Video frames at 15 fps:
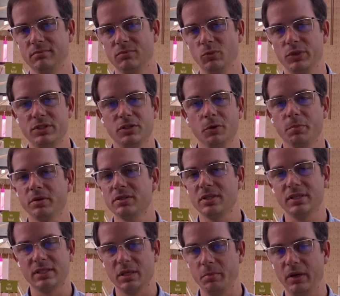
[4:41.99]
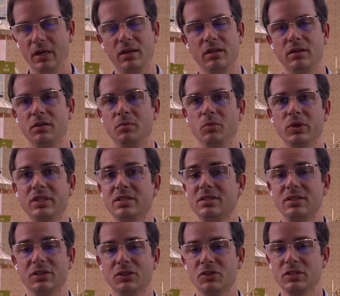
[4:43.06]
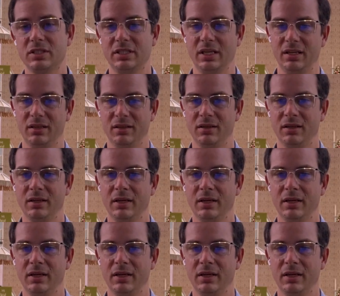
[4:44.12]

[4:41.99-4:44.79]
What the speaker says: We still participate in them. We still sin.